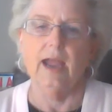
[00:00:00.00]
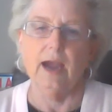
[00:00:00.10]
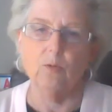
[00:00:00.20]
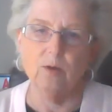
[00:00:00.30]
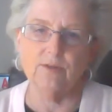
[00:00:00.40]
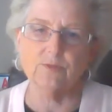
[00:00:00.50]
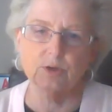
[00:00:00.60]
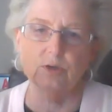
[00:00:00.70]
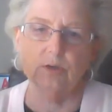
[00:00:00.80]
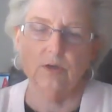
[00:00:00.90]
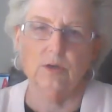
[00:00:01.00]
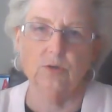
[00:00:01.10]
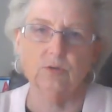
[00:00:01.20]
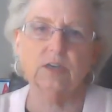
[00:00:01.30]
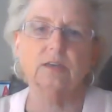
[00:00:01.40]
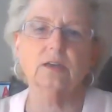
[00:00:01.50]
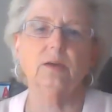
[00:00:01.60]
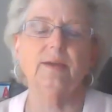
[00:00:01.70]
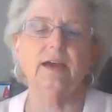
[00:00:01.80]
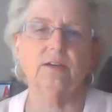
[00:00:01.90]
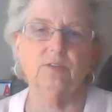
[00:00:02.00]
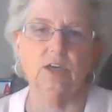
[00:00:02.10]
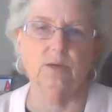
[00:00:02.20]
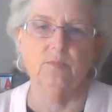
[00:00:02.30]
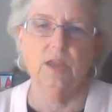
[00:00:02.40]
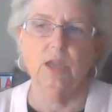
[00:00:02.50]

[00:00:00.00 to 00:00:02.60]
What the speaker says: However, you can come out of it.